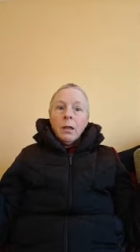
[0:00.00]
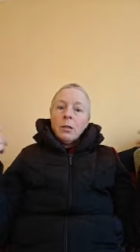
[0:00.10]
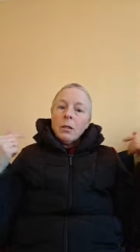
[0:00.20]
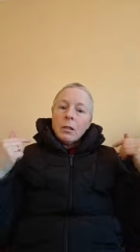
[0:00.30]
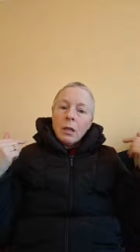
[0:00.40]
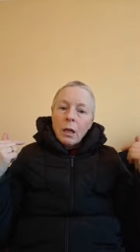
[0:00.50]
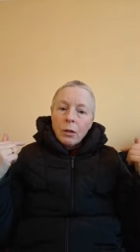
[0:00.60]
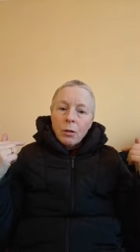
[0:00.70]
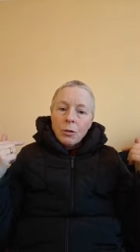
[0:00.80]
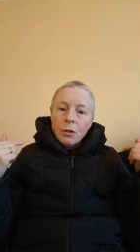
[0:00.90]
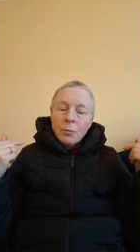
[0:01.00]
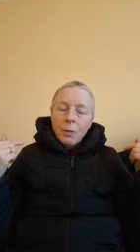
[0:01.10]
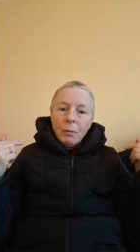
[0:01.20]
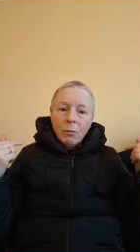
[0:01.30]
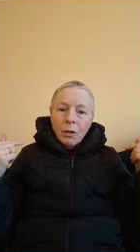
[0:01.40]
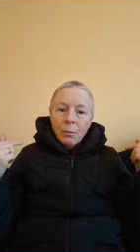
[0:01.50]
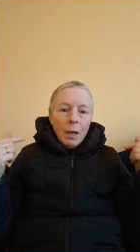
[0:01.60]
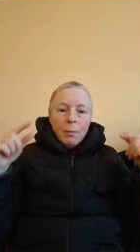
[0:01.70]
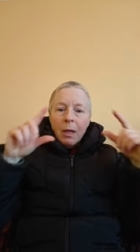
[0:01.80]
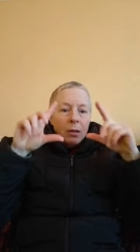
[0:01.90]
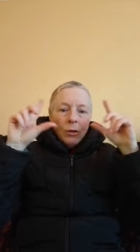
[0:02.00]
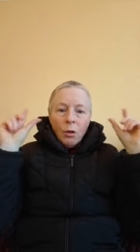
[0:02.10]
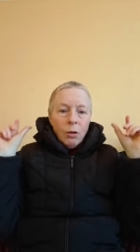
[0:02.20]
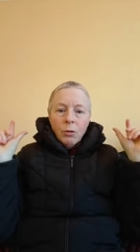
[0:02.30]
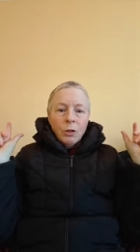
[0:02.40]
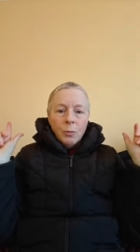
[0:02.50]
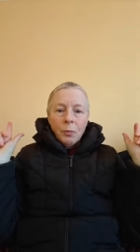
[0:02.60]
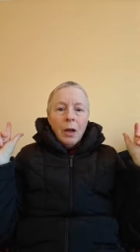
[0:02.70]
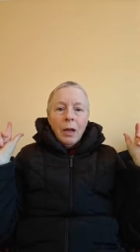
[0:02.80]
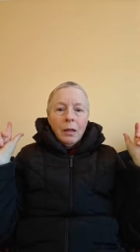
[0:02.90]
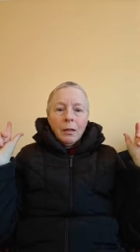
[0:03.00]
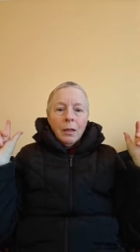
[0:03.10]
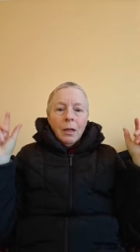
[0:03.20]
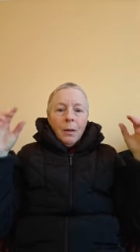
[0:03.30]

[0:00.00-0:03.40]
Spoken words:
Because it's an unconscious memory. Baby has no conscious brain,